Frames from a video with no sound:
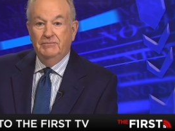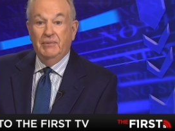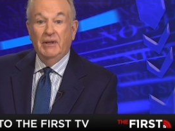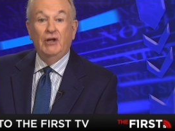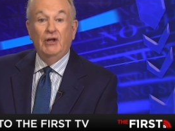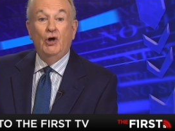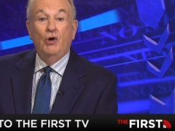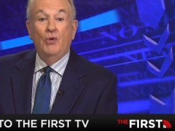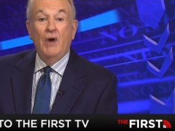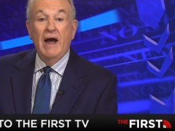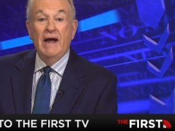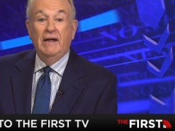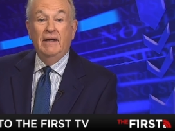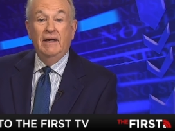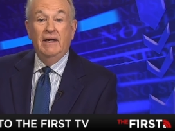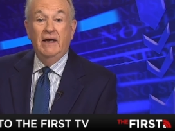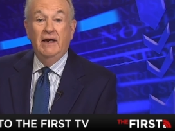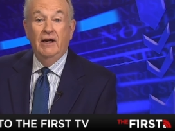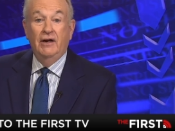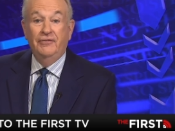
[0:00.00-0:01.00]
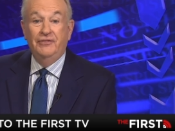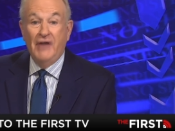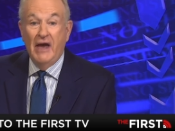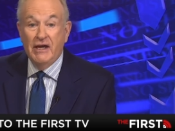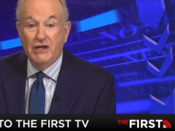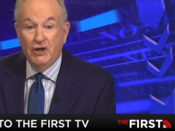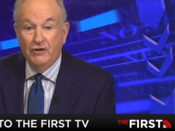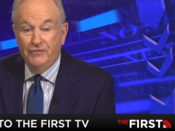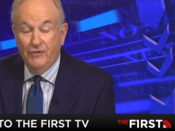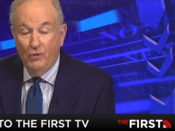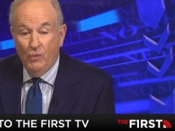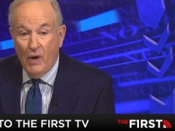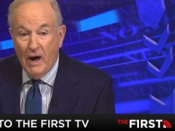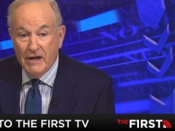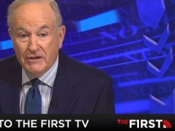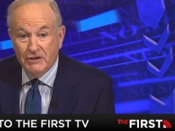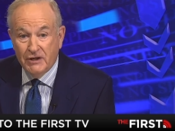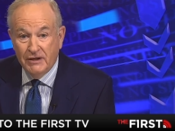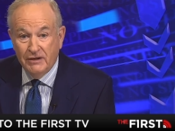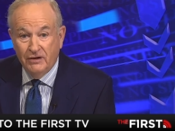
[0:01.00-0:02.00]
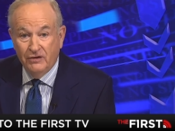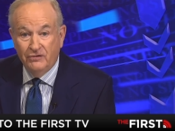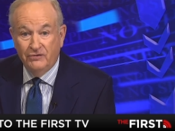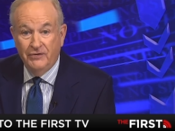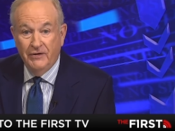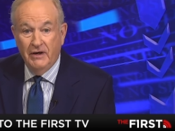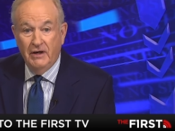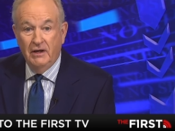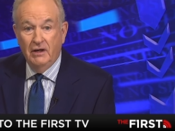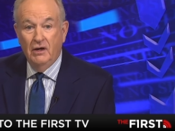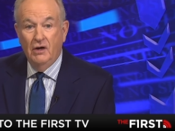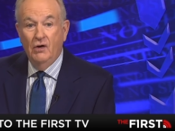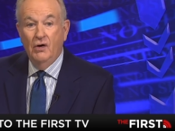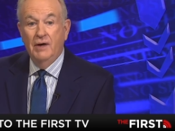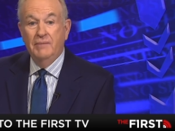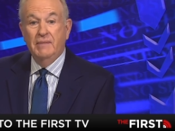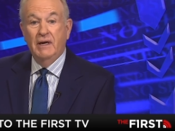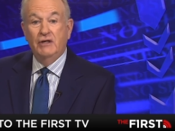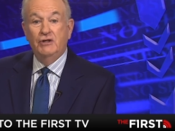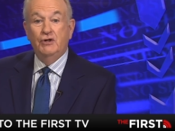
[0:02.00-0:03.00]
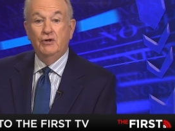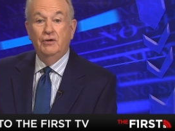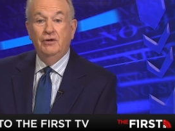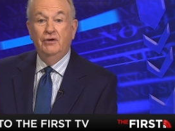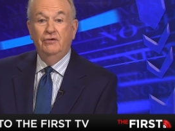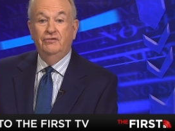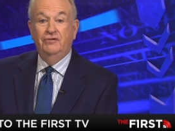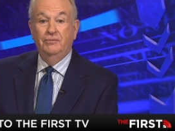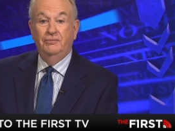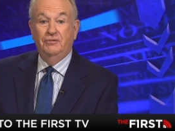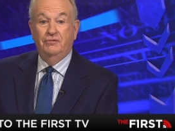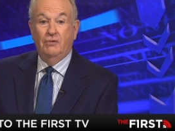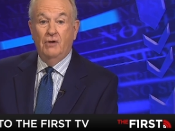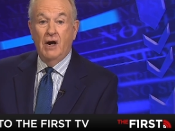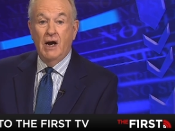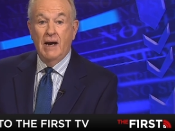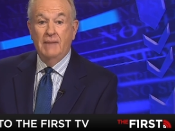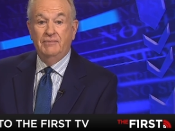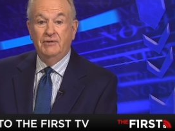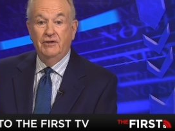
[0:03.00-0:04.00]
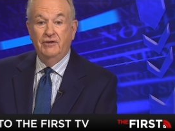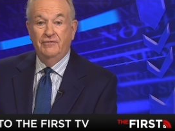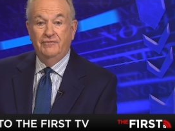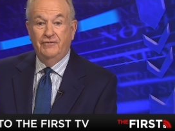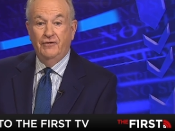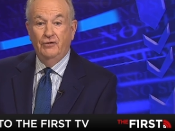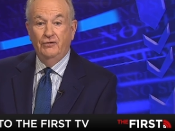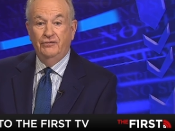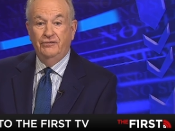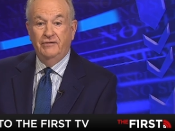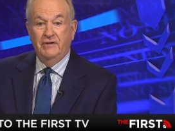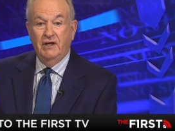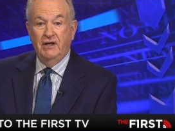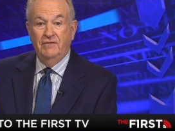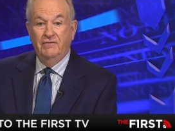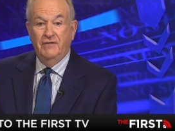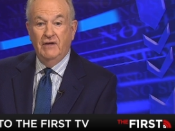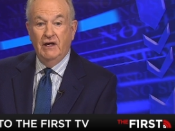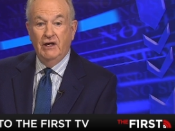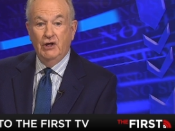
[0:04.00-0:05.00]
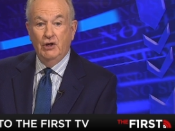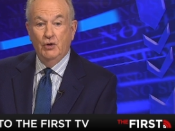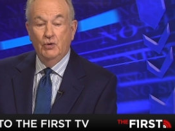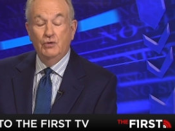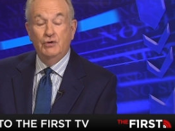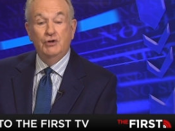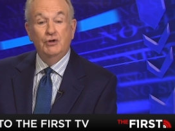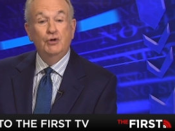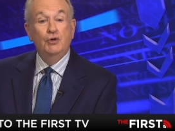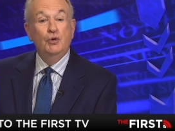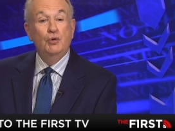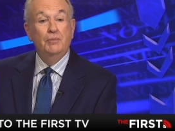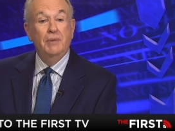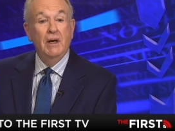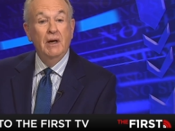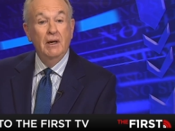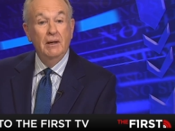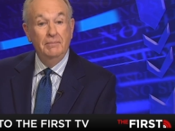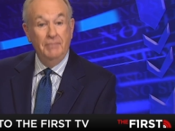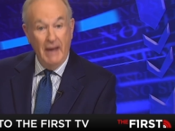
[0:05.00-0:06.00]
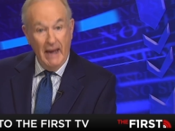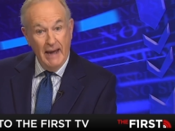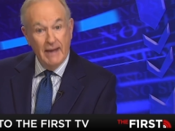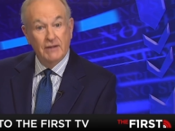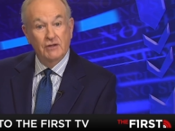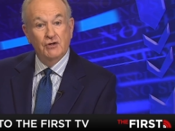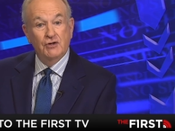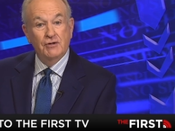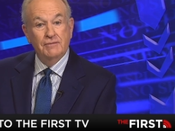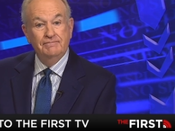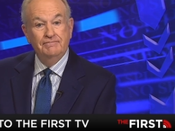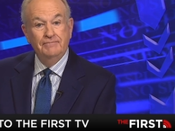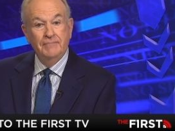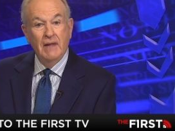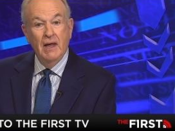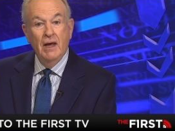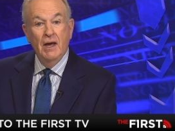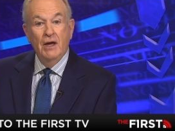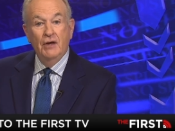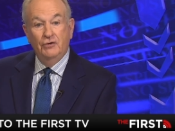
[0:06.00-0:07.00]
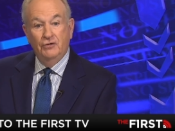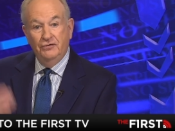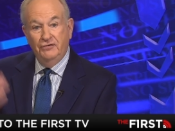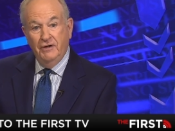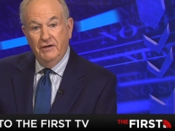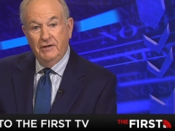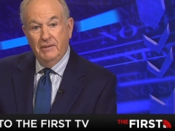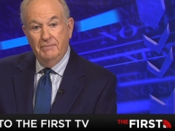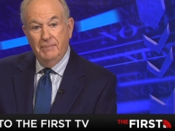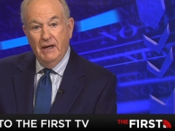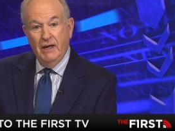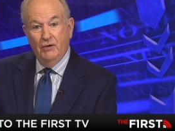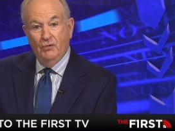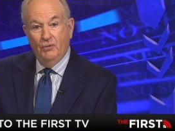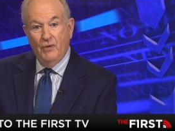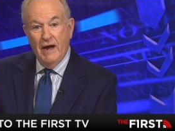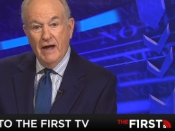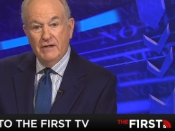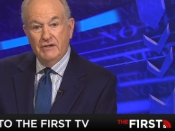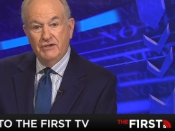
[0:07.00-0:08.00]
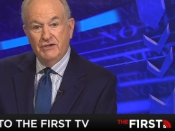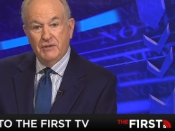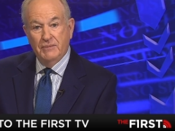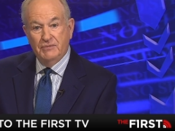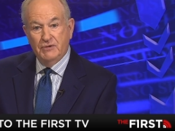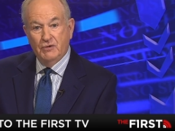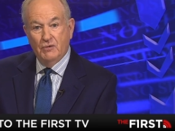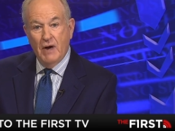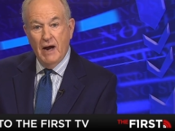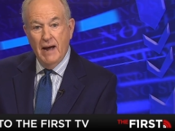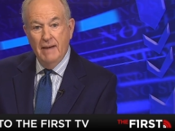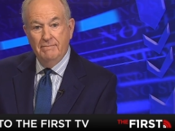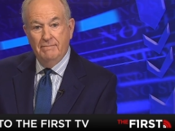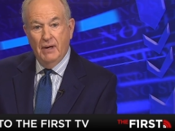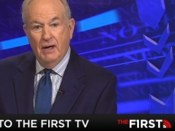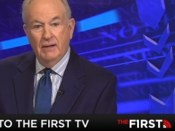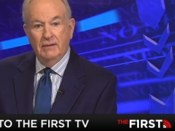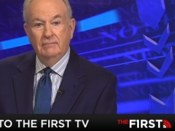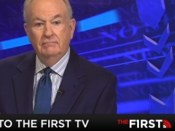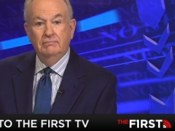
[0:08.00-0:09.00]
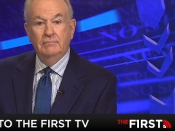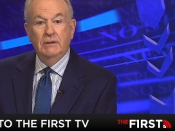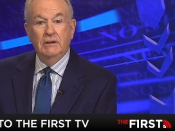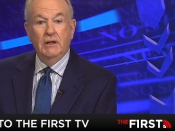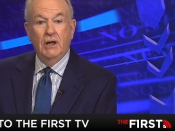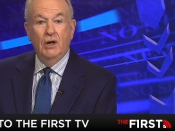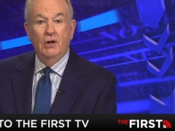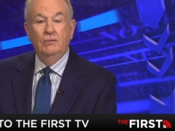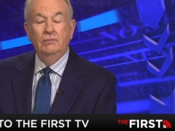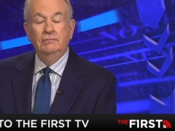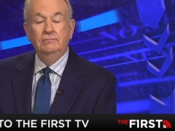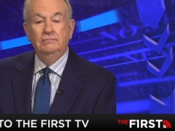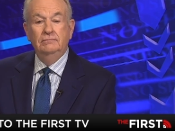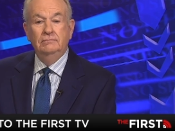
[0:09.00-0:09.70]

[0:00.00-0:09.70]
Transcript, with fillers: Bill O'Reilly here. Thank you for watching this video and make sure you subscribe to the First TV YouTube page. Just hit the big red subscribe button below